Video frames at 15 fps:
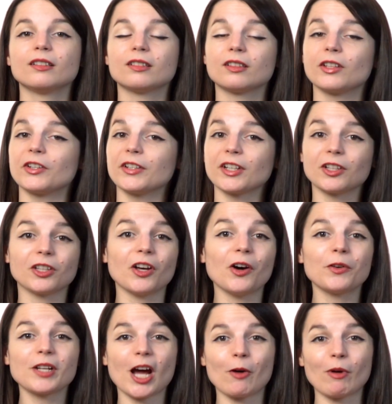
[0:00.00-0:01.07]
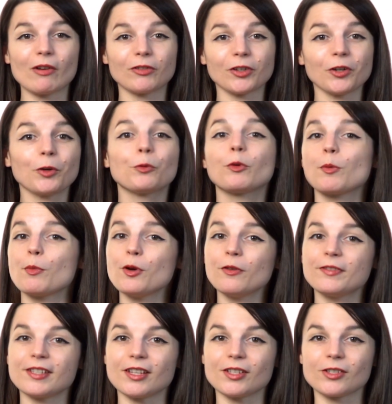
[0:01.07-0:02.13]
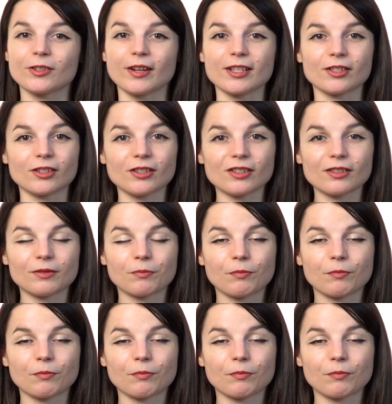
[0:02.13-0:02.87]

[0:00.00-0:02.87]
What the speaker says: Learning alone, however, removes these stressors.